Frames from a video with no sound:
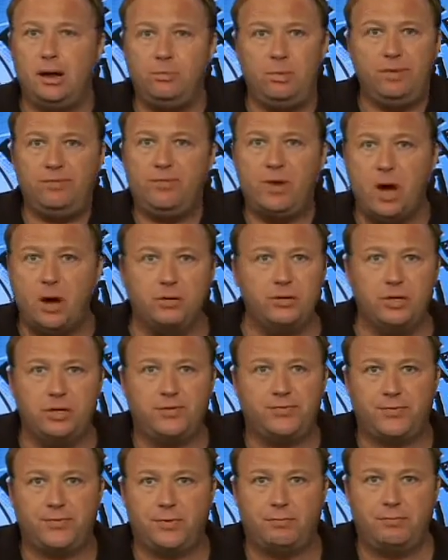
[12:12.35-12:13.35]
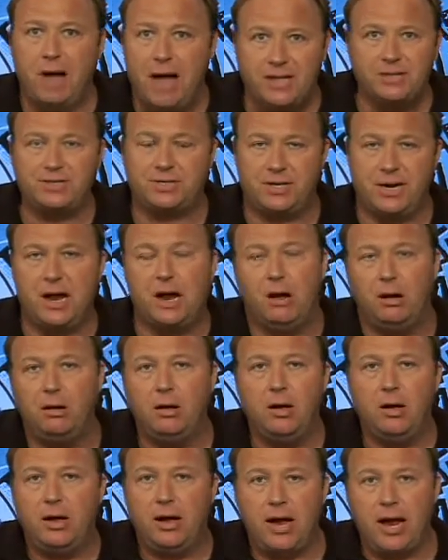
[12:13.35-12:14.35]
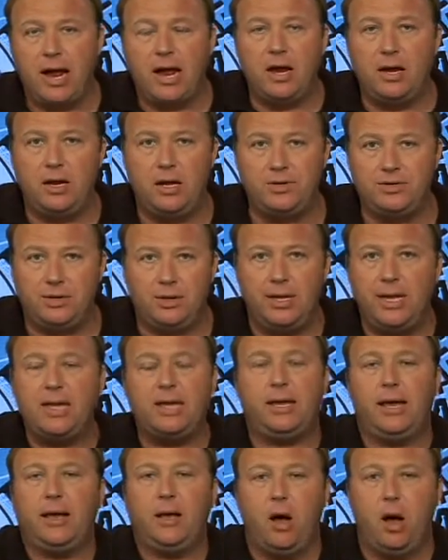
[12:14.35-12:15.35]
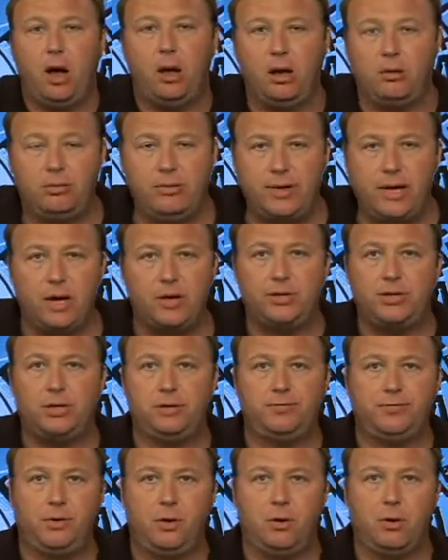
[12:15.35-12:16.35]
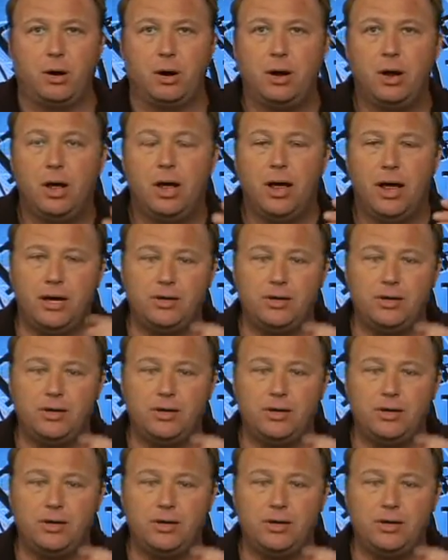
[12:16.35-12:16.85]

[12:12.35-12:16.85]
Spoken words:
And we've known this for months now, and is leaking all over the ocean floor.